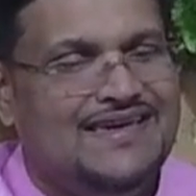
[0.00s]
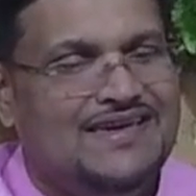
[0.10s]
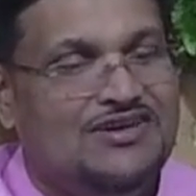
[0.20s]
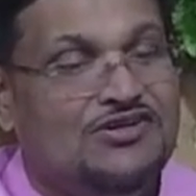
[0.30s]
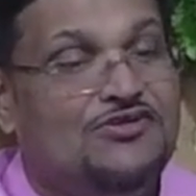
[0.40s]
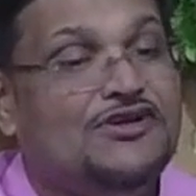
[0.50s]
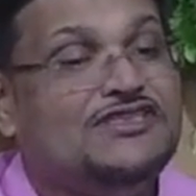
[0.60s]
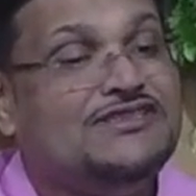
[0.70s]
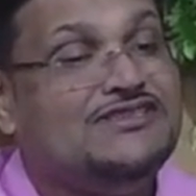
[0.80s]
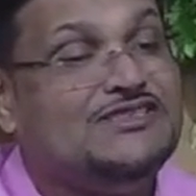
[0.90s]

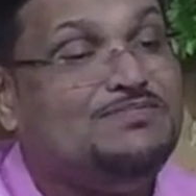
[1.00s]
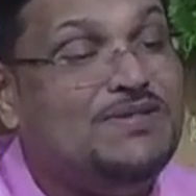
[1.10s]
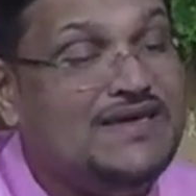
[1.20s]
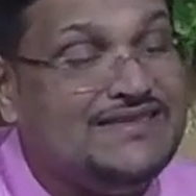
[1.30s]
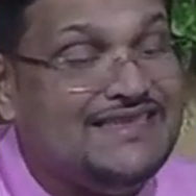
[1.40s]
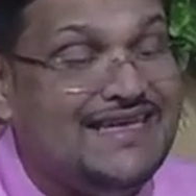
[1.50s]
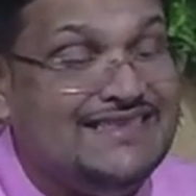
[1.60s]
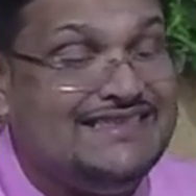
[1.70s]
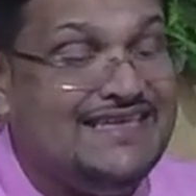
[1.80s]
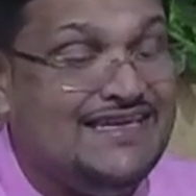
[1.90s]
Krishna speaks and he
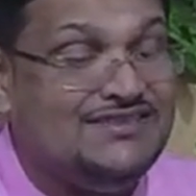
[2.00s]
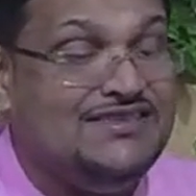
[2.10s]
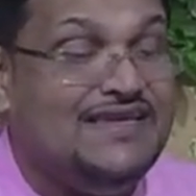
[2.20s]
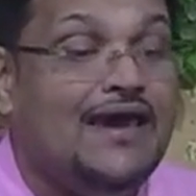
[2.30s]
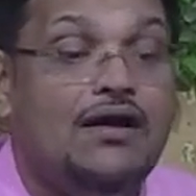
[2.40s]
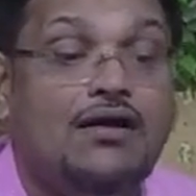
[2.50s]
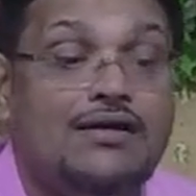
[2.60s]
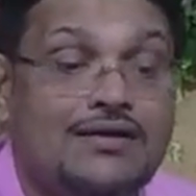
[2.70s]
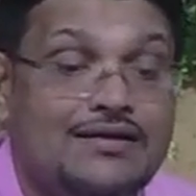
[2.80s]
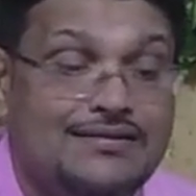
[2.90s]
says, "Dear
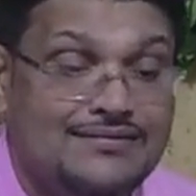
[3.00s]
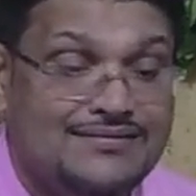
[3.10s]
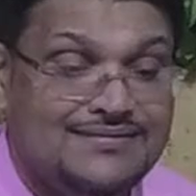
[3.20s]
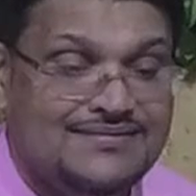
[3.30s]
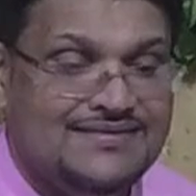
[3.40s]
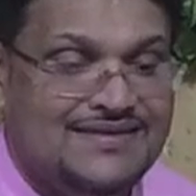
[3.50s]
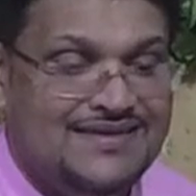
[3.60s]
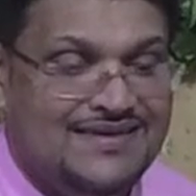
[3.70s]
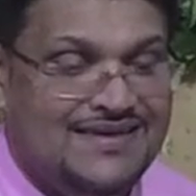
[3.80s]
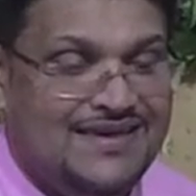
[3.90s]
uncle,"
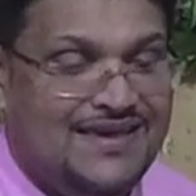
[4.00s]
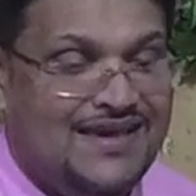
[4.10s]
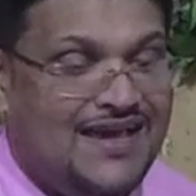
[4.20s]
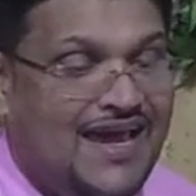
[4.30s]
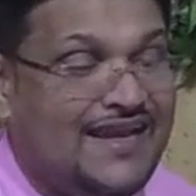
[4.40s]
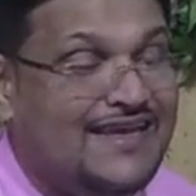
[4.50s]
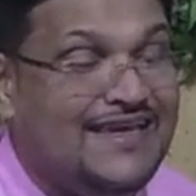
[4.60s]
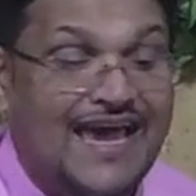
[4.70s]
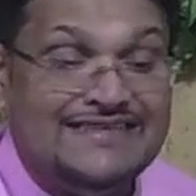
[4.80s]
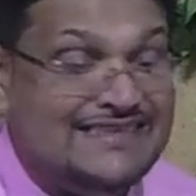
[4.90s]
and
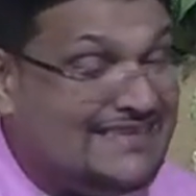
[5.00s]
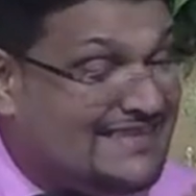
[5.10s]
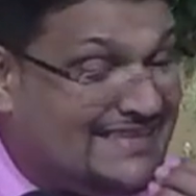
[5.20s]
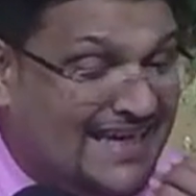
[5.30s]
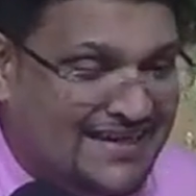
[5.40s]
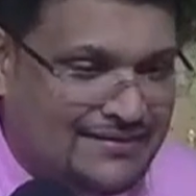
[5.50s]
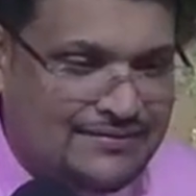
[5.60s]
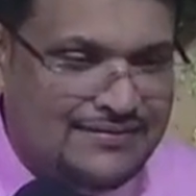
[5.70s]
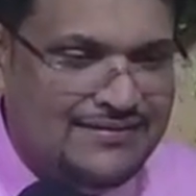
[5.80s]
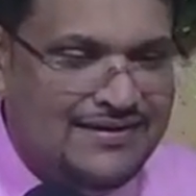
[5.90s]
as he said it,
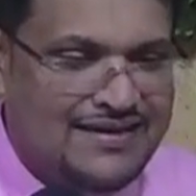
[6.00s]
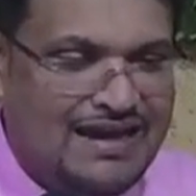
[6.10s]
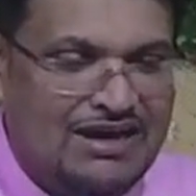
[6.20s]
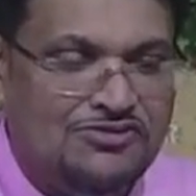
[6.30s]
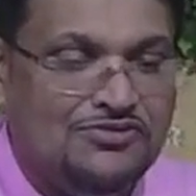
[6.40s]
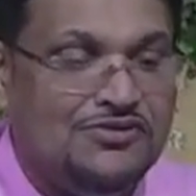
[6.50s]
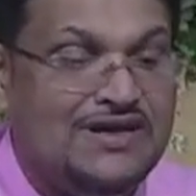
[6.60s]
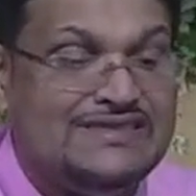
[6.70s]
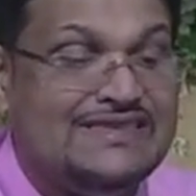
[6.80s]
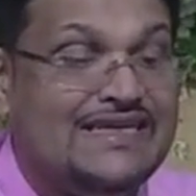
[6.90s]
Akrura
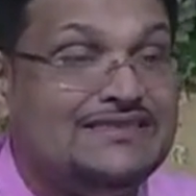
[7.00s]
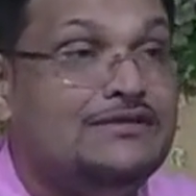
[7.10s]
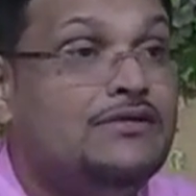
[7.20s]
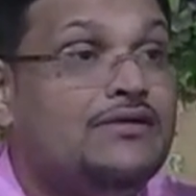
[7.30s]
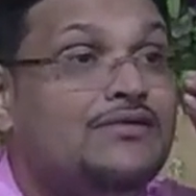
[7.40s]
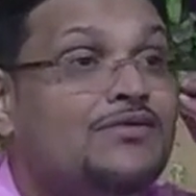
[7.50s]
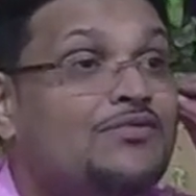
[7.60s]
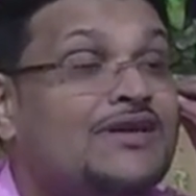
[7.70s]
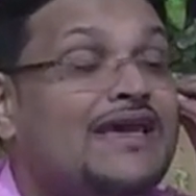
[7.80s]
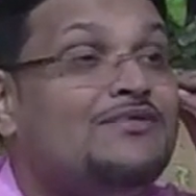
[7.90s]
says, "Look what I was